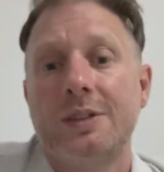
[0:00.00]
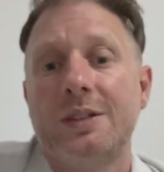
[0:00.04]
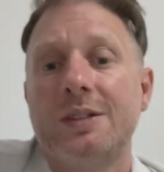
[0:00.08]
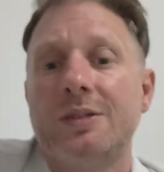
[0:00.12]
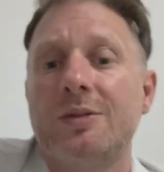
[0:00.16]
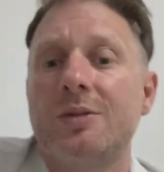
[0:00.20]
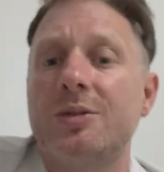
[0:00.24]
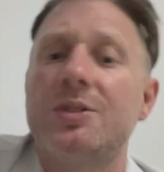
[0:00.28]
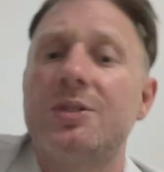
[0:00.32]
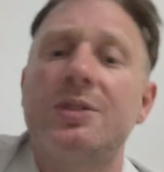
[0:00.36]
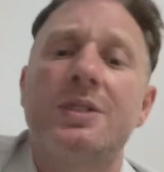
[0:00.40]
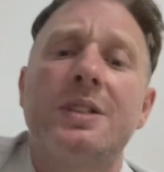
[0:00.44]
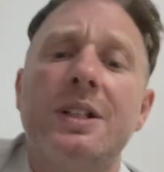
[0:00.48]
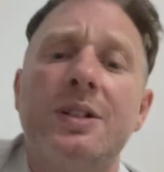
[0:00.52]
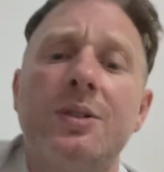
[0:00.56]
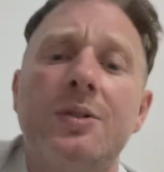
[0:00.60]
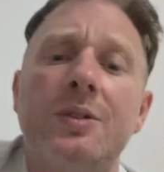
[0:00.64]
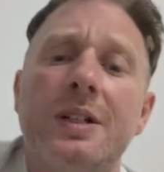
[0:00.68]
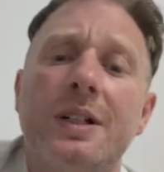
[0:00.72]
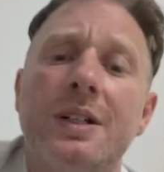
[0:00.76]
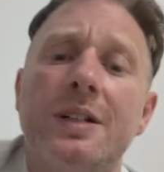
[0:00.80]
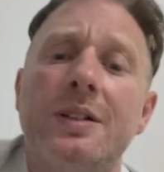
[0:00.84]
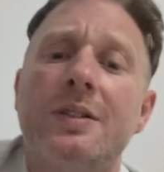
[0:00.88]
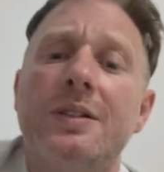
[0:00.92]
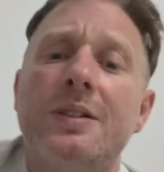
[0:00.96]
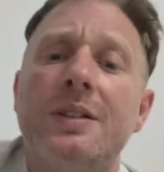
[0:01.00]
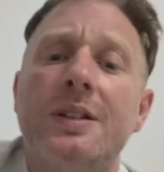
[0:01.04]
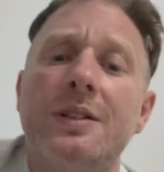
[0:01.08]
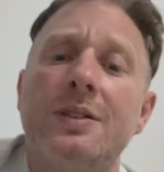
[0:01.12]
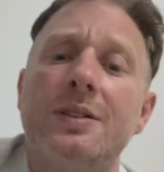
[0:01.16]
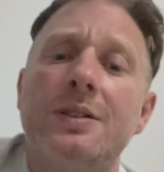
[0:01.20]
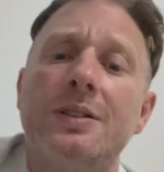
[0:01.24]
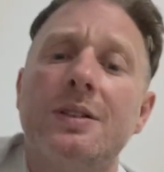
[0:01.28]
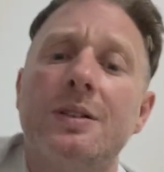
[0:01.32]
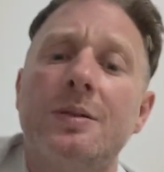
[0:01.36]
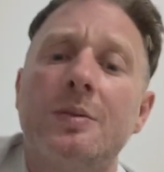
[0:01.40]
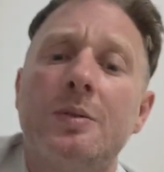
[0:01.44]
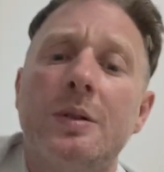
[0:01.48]
It was 10 or
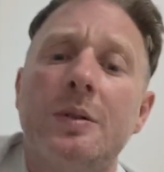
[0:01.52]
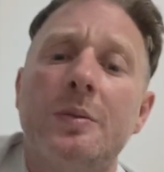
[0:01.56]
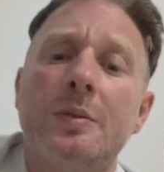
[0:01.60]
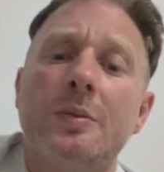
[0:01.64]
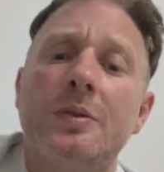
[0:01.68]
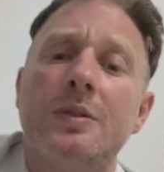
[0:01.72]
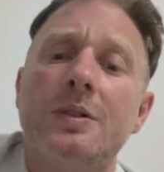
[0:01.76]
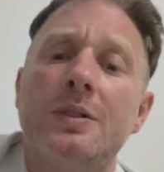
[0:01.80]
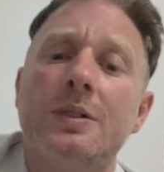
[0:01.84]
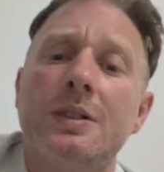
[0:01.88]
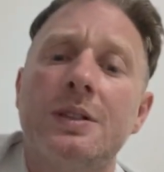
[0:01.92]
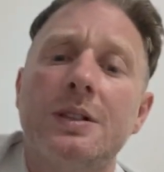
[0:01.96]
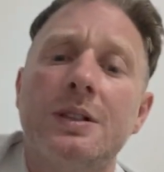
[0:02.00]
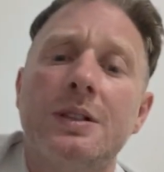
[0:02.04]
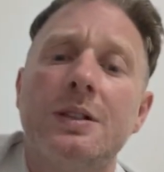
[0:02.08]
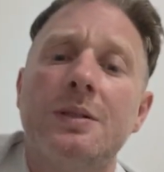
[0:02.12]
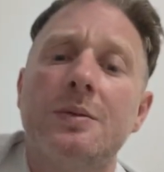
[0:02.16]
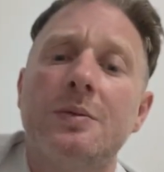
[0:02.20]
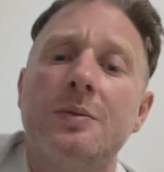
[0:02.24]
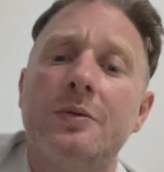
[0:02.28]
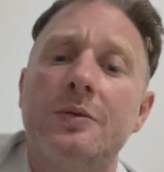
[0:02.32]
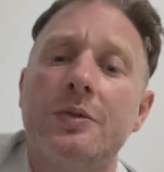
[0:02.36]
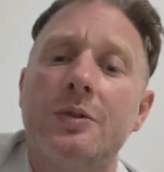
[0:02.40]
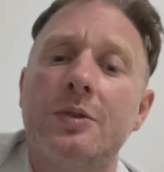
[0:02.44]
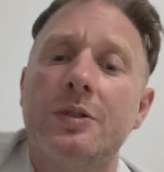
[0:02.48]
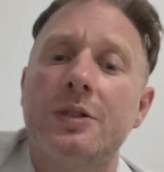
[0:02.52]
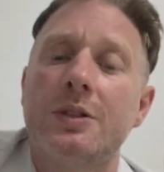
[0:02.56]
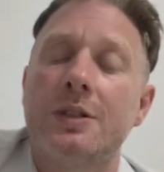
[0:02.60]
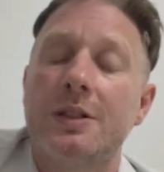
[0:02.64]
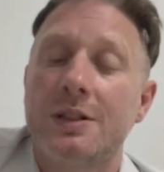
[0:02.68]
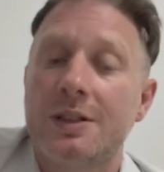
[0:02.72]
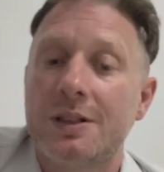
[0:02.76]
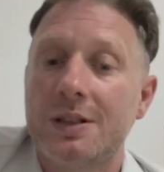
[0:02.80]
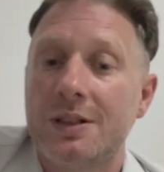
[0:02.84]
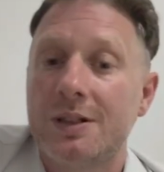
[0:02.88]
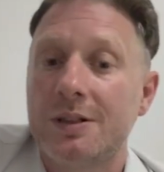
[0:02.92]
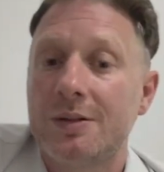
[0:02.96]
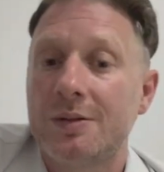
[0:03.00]
8,000 and one was 14
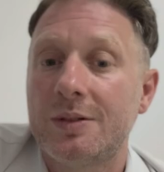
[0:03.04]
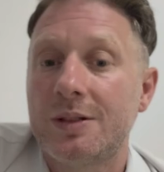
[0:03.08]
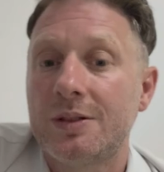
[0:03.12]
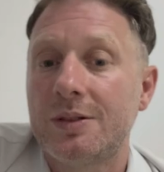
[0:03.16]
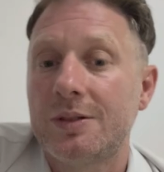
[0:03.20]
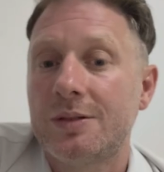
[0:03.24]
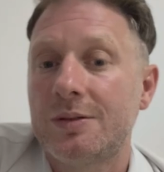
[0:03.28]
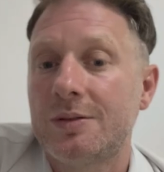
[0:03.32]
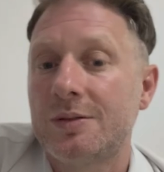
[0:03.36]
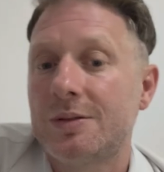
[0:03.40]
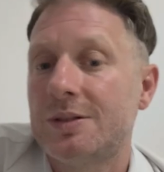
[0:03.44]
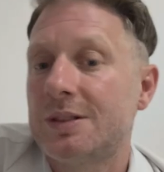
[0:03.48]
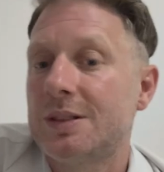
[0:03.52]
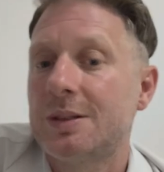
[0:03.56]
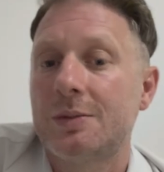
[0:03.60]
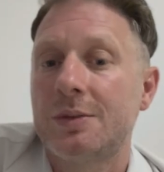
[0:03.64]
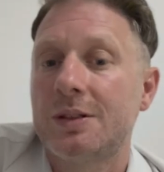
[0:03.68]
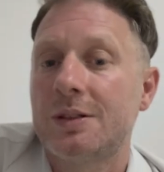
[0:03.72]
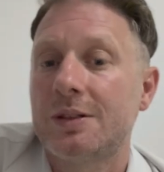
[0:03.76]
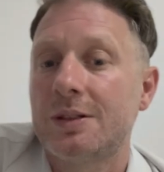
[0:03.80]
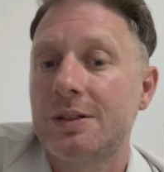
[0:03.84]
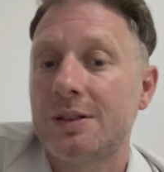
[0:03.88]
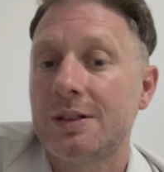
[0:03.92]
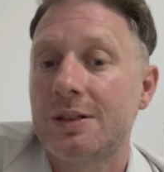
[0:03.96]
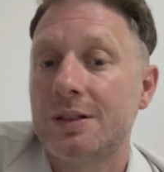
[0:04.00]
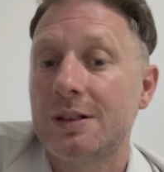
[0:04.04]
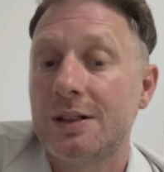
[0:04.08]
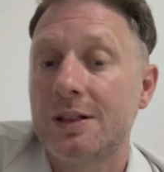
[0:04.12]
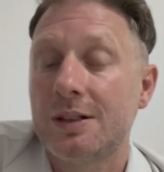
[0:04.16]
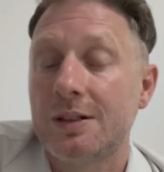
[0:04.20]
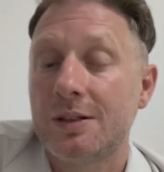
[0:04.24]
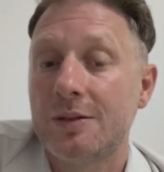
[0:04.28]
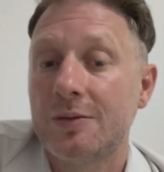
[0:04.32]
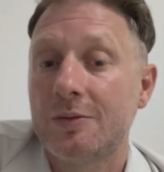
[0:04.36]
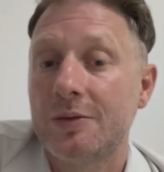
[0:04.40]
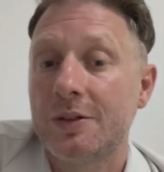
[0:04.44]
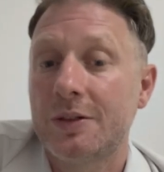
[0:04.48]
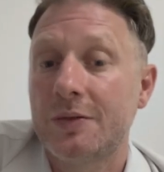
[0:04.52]
anyway, something like that. And
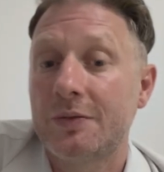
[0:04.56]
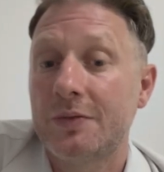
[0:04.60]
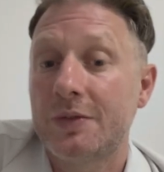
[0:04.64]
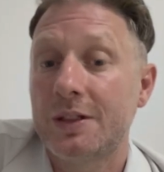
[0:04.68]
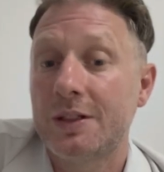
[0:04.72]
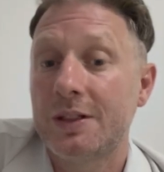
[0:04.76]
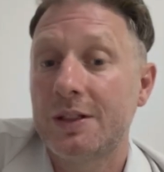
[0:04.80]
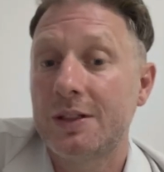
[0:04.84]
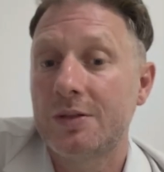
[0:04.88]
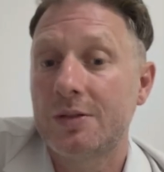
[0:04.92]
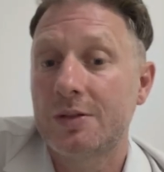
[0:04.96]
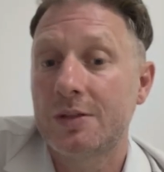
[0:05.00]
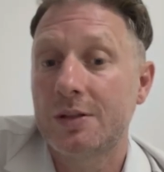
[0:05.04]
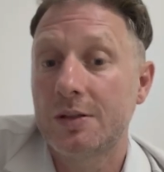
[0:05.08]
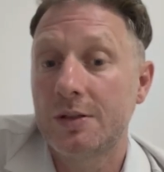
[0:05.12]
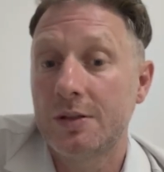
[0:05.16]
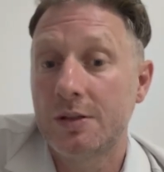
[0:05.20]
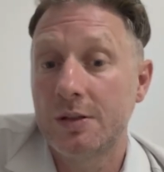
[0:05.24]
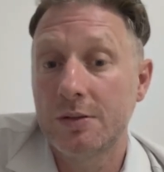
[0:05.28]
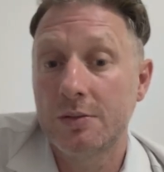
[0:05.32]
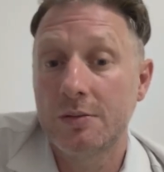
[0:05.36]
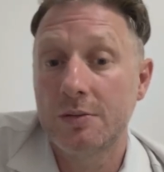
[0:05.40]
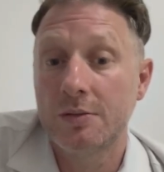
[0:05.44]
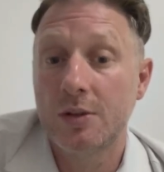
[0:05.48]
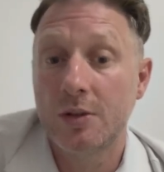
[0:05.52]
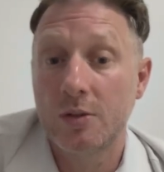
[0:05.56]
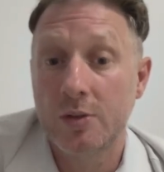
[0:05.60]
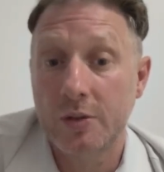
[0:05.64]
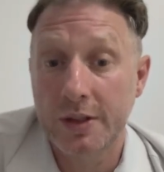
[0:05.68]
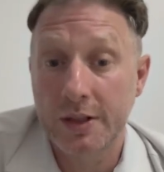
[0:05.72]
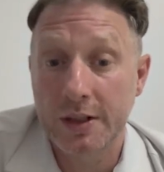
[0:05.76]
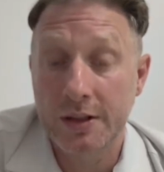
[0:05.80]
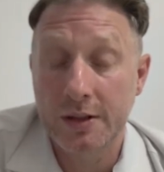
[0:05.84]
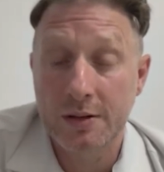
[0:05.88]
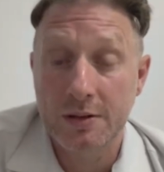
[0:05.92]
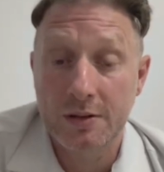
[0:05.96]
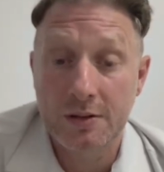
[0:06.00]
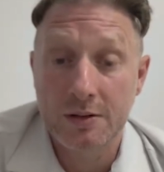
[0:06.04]
Vin Diesel said, yep, I'll
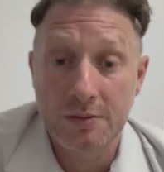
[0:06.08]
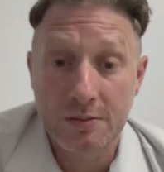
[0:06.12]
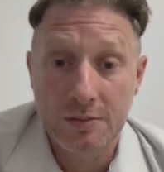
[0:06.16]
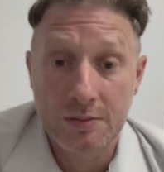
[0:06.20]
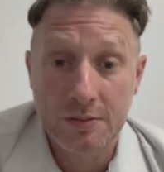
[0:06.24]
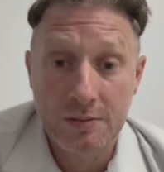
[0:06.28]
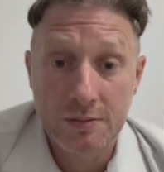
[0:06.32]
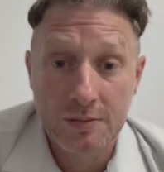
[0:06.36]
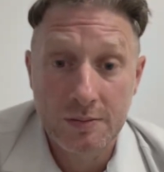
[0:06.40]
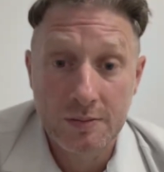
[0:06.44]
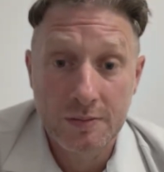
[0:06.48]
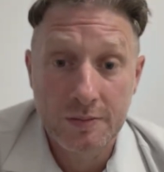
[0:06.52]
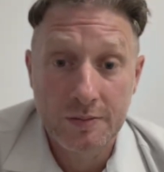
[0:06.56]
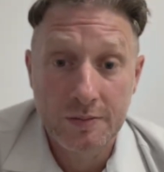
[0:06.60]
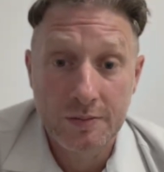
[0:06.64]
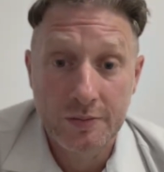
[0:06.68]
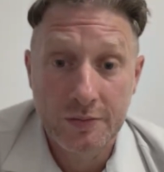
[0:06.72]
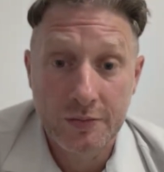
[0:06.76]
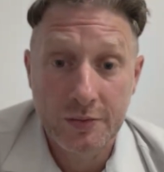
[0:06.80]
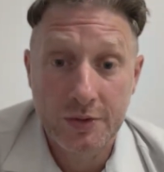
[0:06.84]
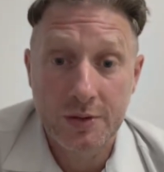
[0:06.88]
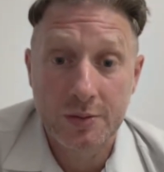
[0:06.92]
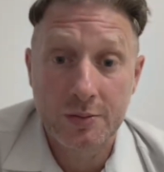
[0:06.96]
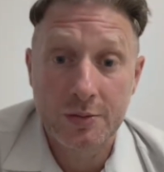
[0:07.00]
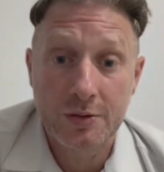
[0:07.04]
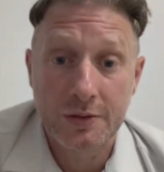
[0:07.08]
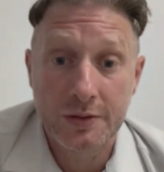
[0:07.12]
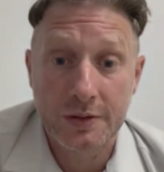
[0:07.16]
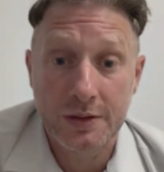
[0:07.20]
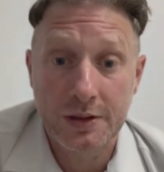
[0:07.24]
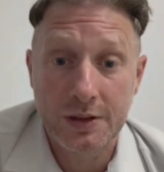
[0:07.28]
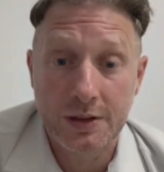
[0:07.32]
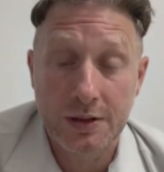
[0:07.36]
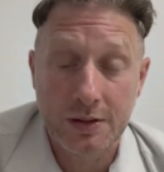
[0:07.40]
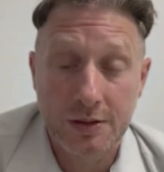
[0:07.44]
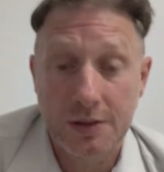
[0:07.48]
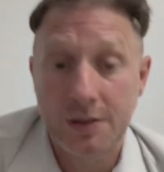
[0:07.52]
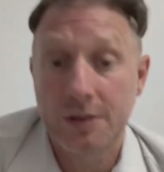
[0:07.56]
get it for the movie.
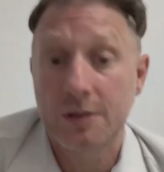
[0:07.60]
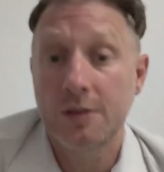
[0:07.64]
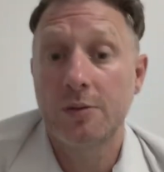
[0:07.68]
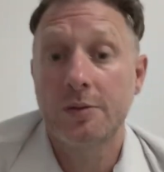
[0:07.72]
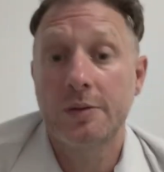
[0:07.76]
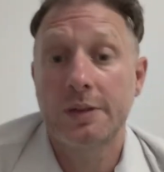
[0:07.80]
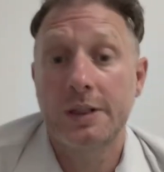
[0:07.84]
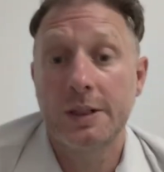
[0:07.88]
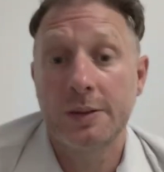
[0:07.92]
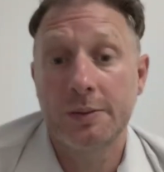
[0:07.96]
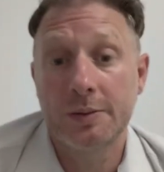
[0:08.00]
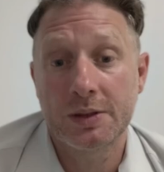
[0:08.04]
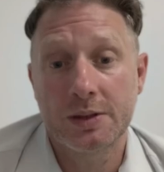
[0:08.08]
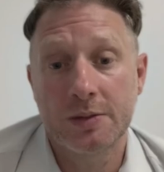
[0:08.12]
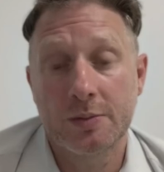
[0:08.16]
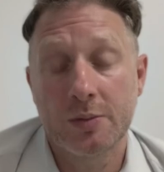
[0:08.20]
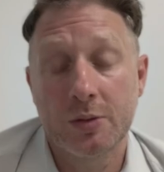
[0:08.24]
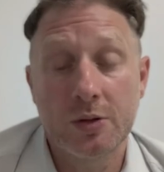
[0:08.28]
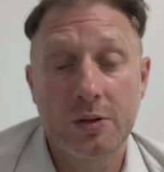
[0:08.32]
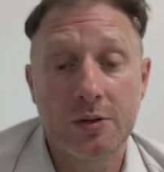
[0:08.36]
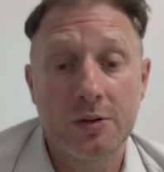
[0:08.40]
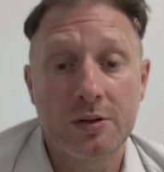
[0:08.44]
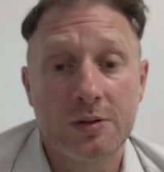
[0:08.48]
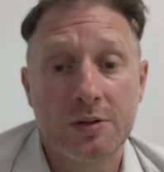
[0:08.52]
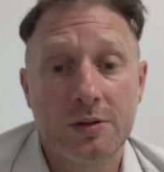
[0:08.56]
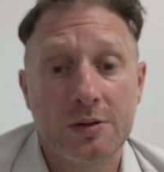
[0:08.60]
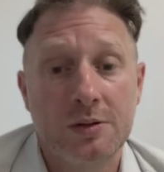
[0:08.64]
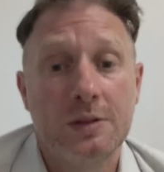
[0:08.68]
Yeah, I'm coming tomorrow.